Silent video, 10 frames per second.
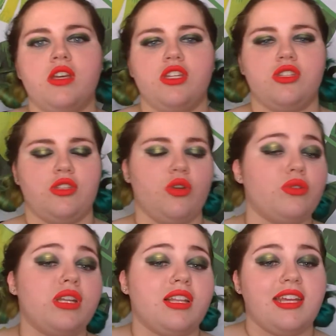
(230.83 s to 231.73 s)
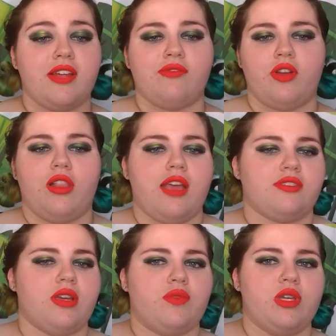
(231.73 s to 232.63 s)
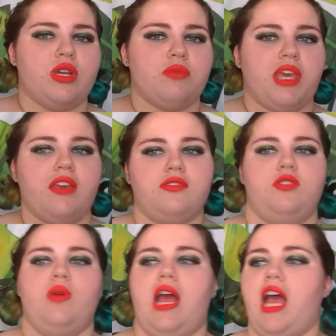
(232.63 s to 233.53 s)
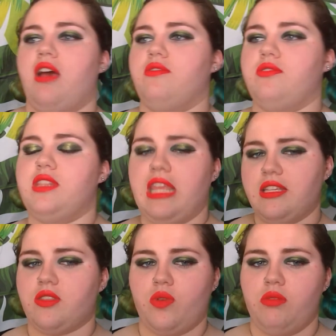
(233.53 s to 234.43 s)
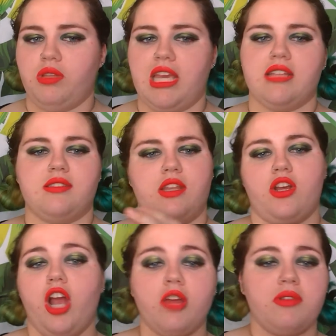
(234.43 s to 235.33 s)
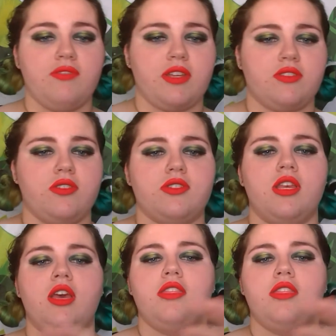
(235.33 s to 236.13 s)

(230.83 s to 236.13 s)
you don't need to lay down fertilizer every year because you have these three plants that are carbon fixers